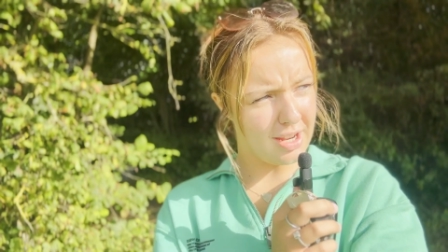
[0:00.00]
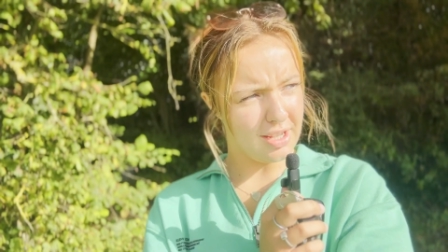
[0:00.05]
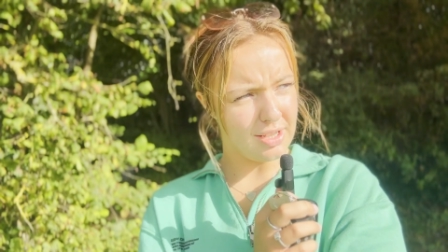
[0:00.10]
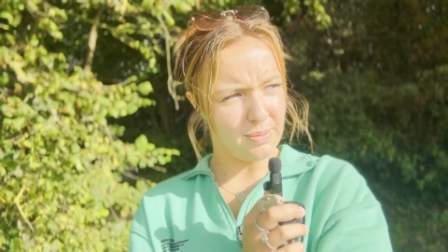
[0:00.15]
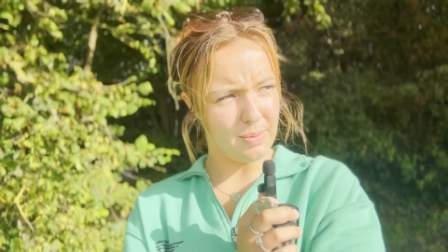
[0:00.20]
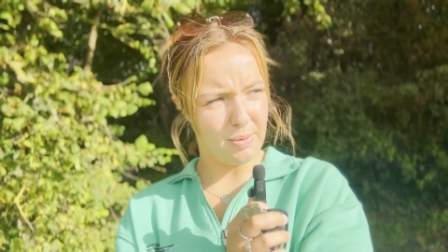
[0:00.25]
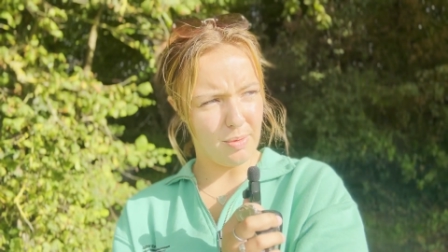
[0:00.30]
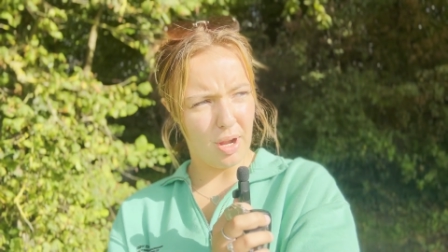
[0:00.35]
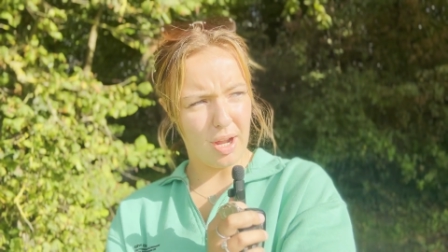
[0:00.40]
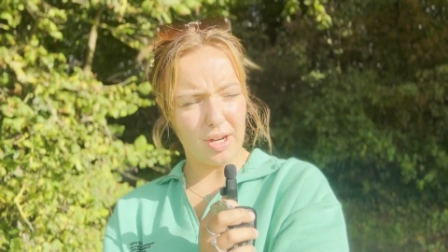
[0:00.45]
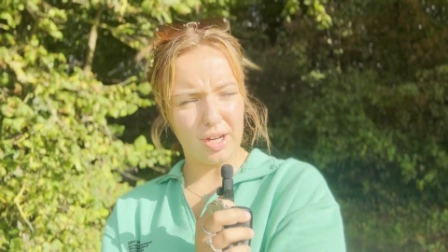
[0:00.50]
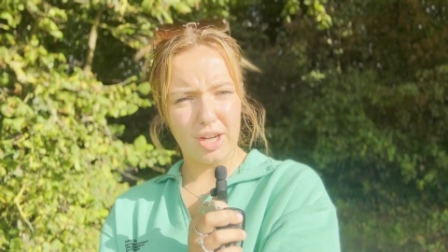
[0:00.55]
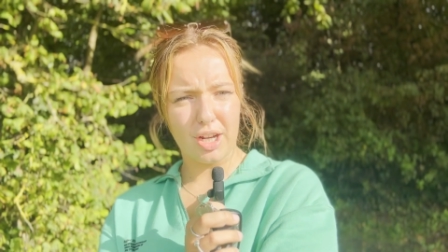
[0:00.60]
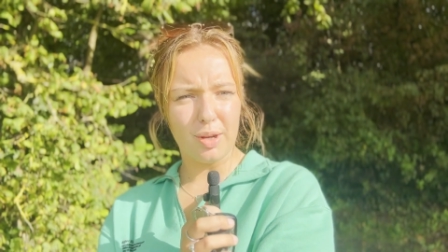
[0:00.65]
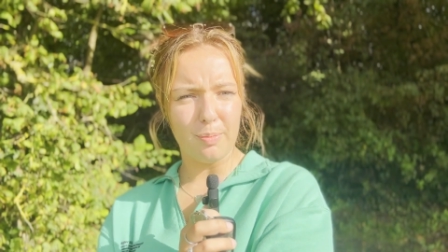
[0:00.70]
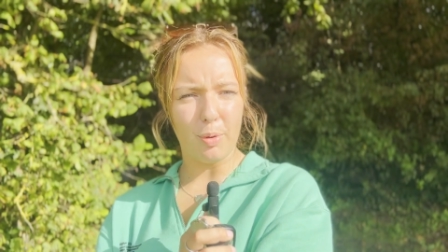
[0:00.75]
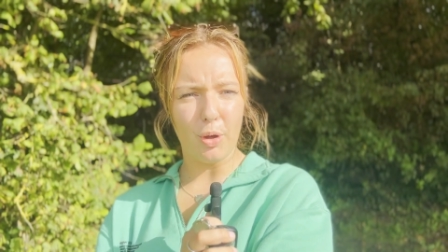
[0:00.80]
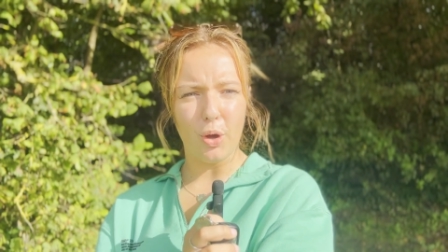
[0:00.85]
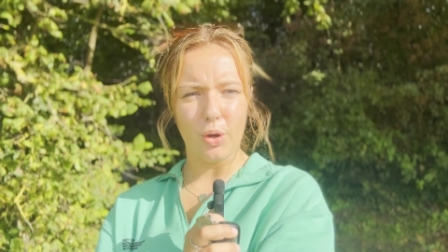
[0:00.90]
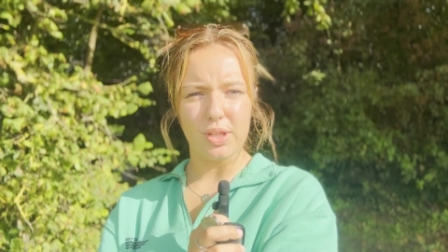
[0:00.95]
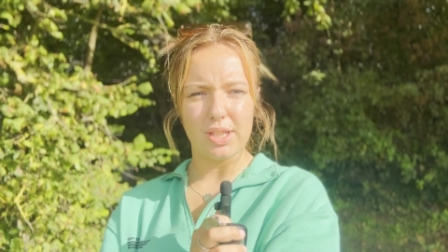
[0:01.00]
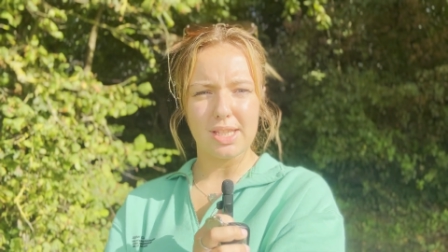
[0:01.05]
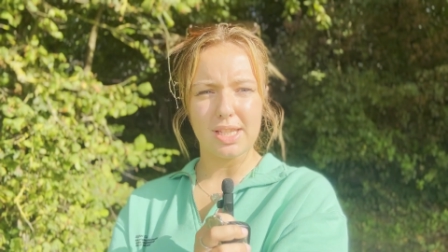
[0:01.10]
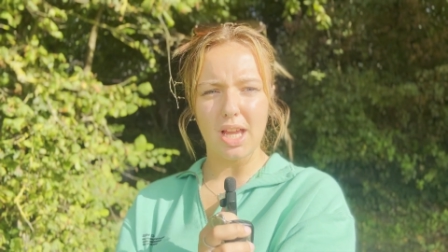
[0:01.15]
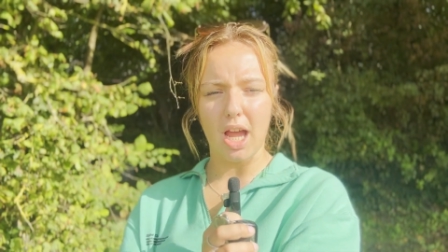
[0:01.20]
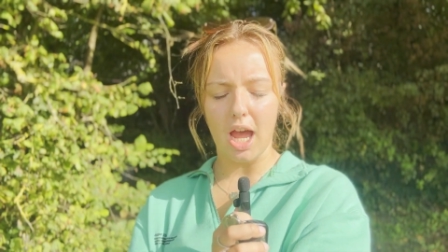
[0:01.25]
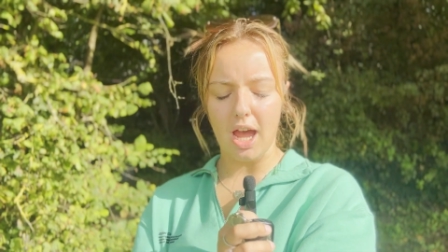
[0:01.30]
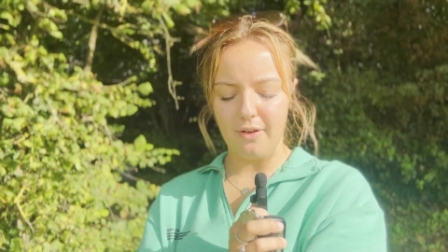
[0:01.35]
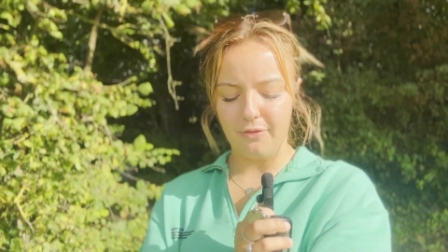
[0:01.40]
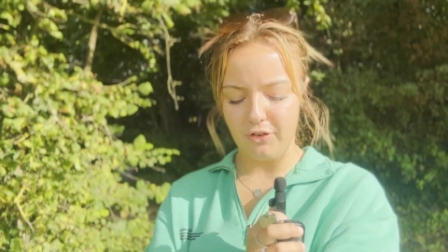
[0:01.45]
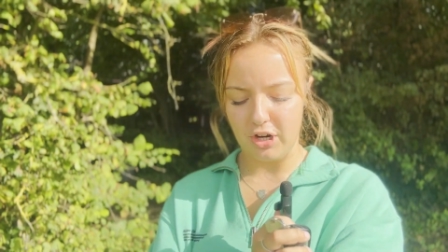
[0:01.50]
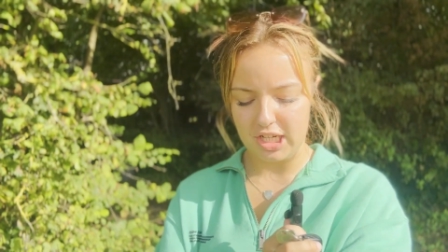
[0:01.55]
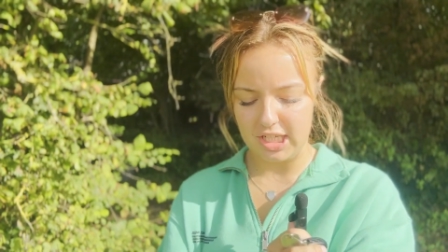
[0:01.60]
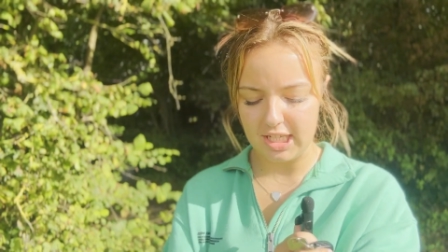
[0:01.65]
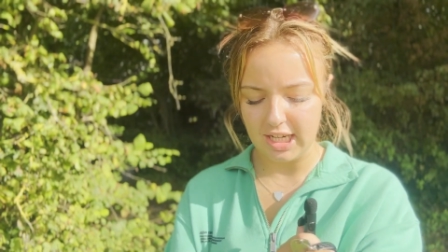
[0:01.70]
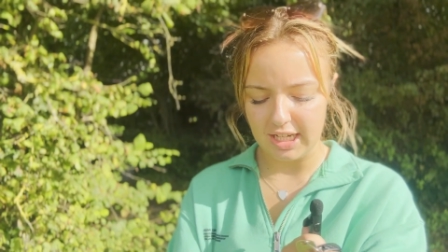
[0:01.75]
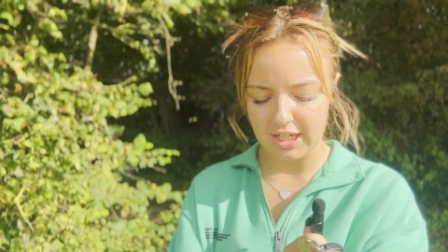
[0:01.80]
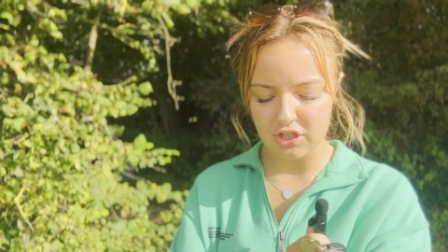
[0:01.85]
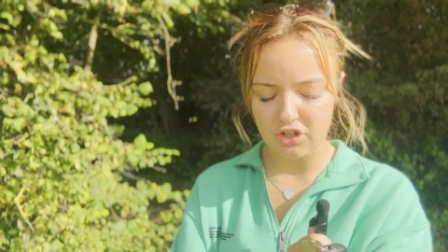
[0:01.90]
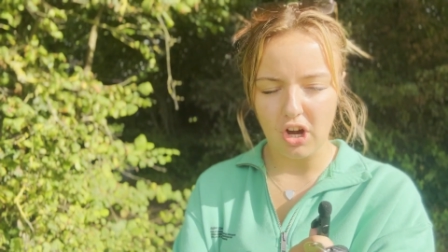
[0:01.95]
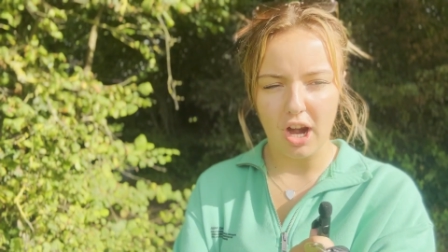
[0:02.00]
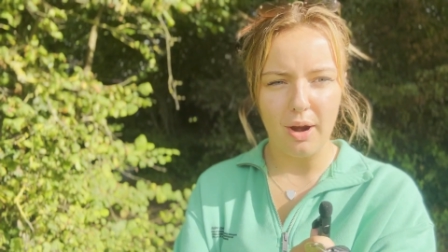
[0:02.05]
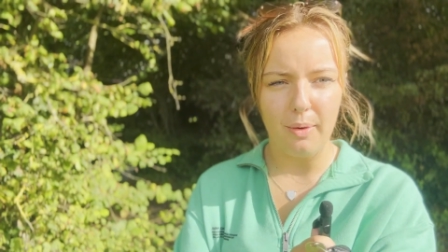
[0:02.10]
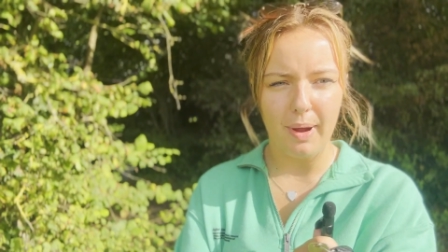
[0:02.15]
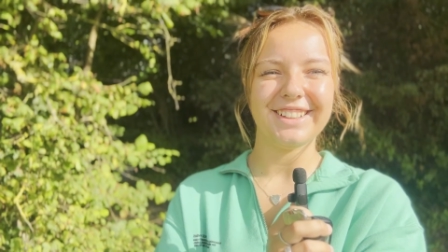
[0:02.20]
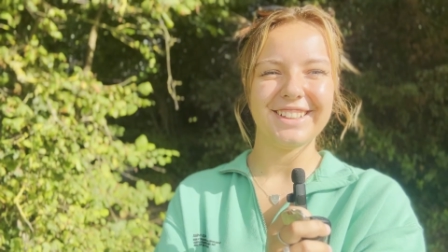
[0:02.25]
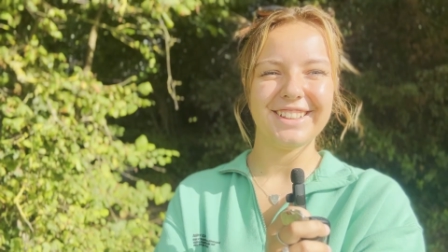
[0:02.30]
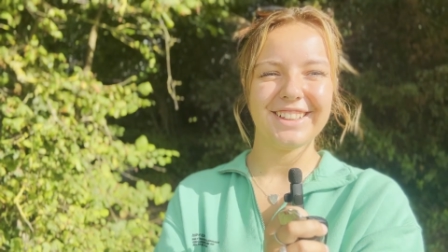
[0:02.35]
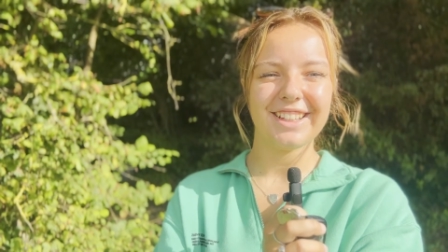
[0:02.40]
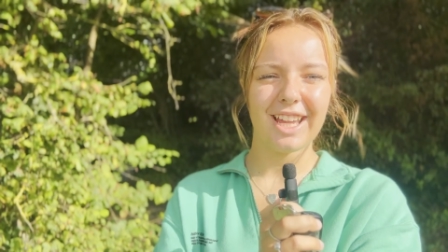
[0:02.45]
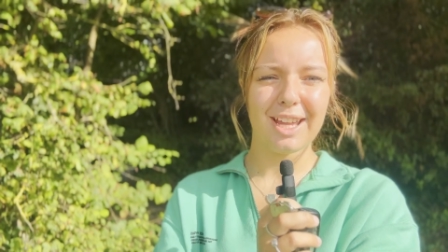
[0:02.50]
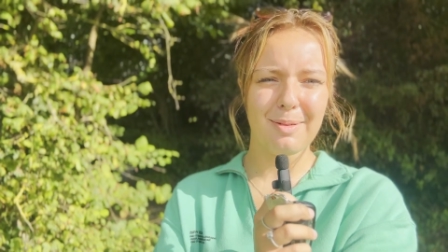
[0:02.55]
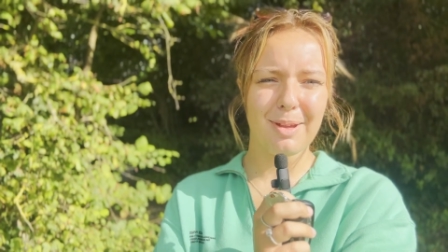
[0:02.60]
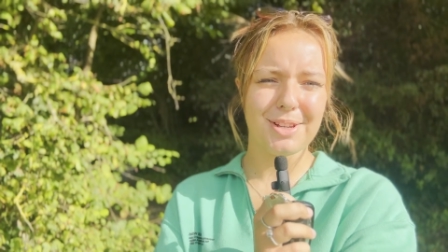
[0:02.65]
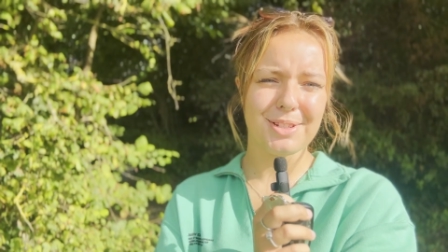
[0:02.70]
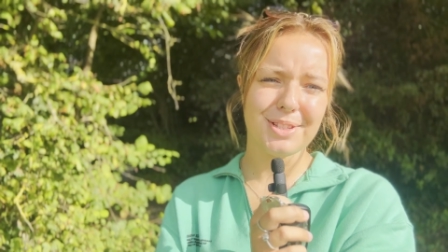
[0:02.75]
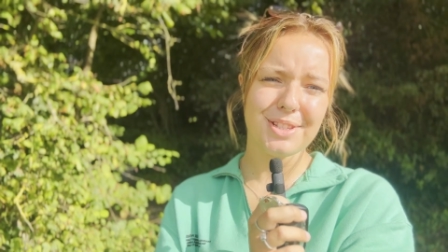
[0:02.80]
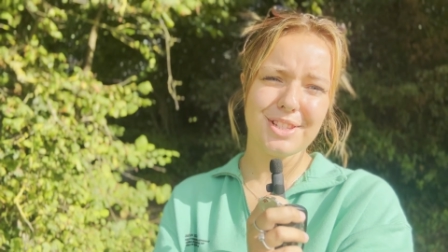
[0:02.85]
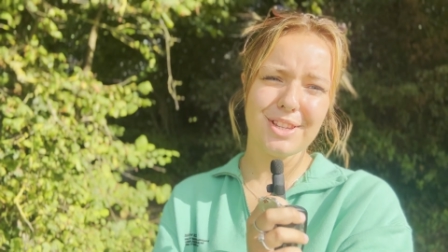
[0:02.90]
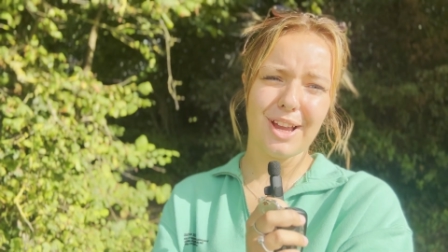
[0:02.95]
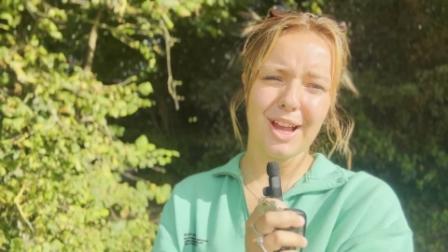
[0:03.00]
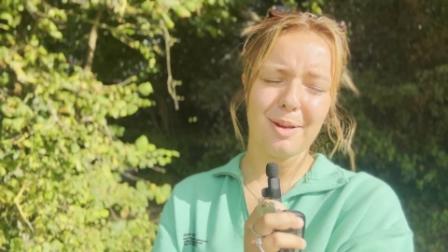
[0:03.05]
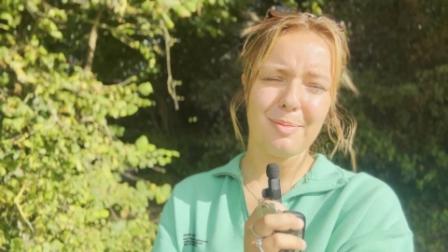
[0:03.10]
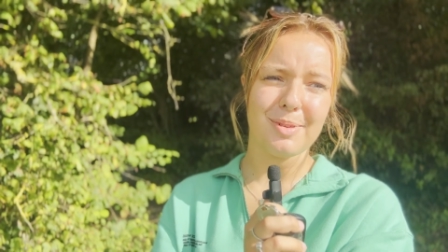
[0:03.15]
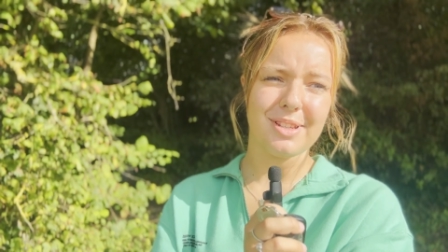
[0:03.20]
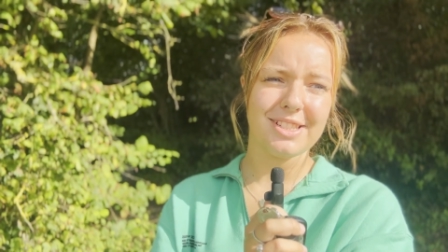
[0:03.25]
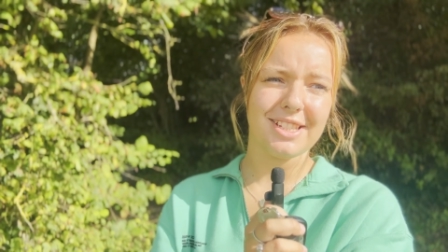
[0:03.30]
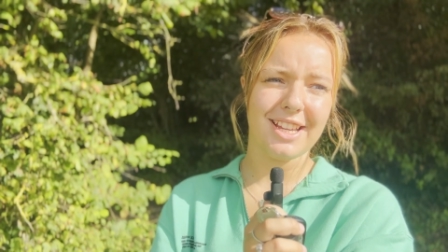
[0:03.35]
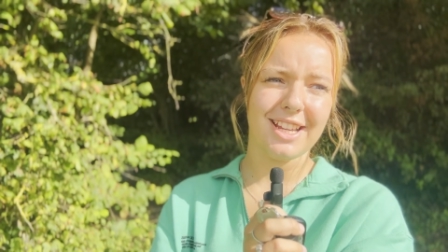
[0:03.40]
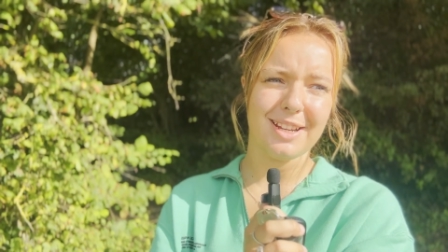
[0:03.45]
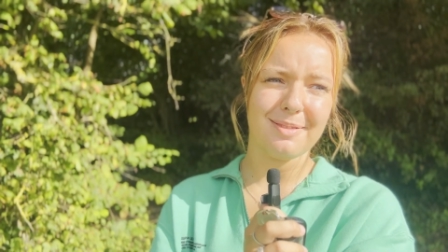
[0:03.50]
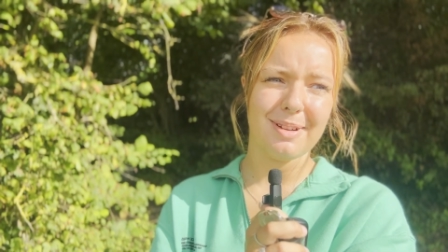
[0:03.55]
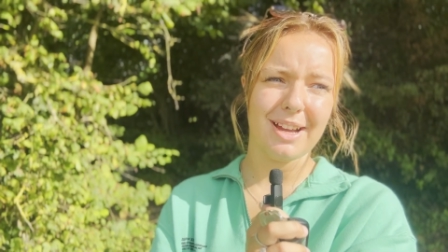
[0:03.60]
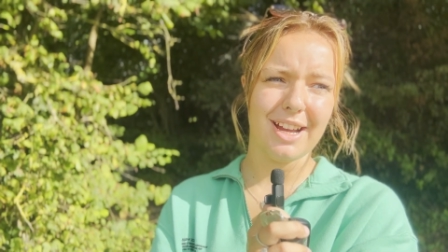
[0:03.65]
We weren't going to put on uh, fresh slicks straight away. It makes me so happy seeing him out.